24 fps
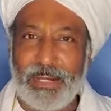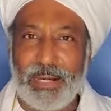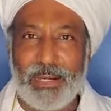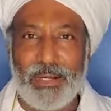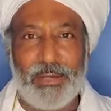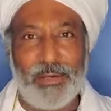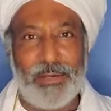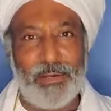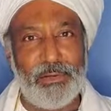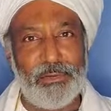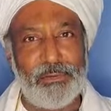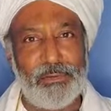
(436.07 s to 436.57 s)

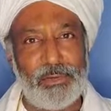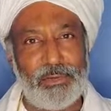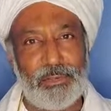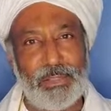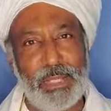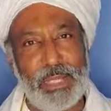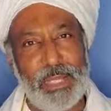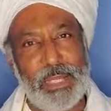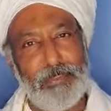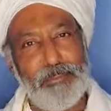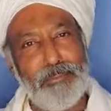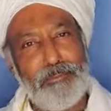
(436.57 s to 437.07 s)
energy,
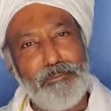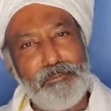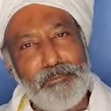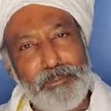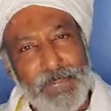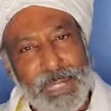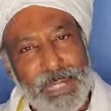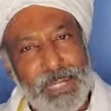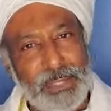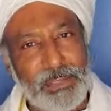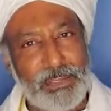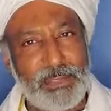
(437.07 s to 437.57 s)
the
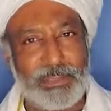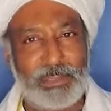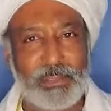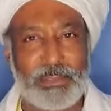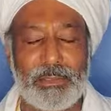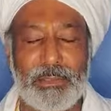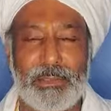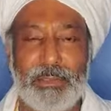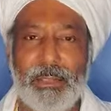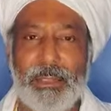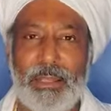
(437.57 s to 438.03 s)
immense